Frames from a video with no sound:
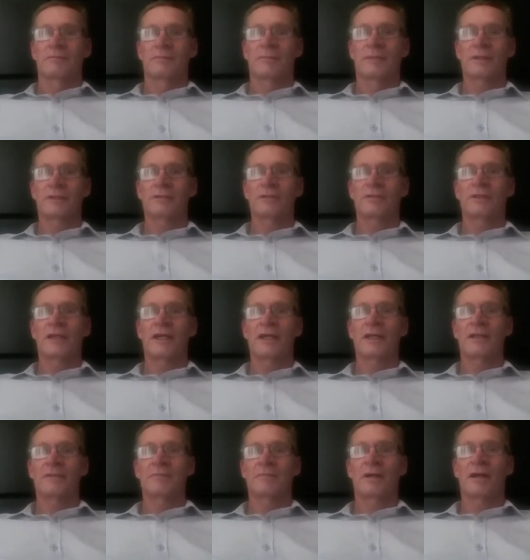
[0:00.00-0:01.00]
But
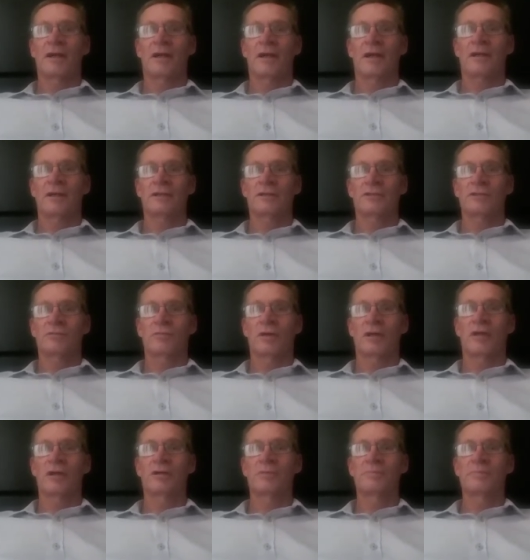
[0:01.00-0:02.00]
today my eyes were
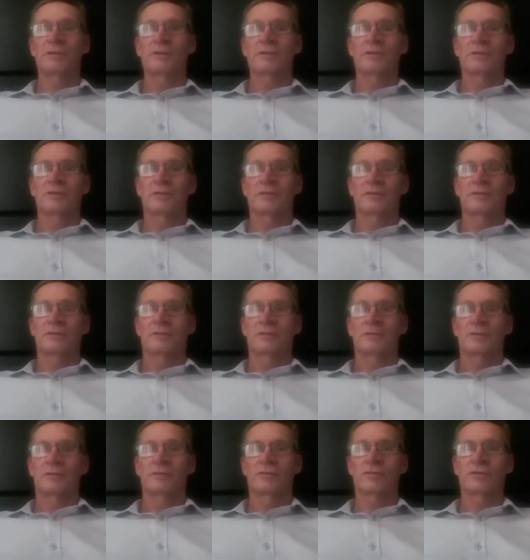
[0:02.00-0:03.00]
opened
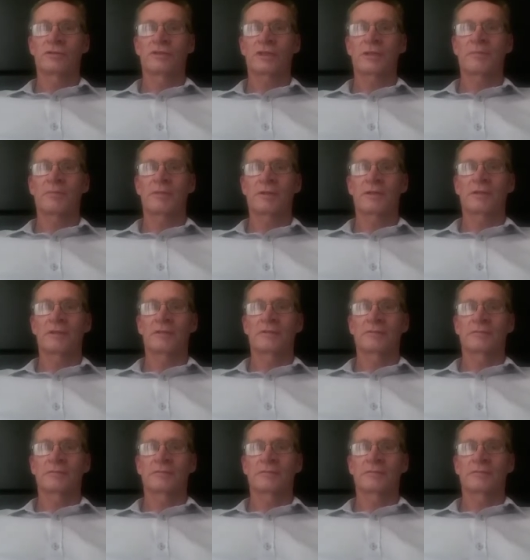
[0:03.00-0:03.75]
to something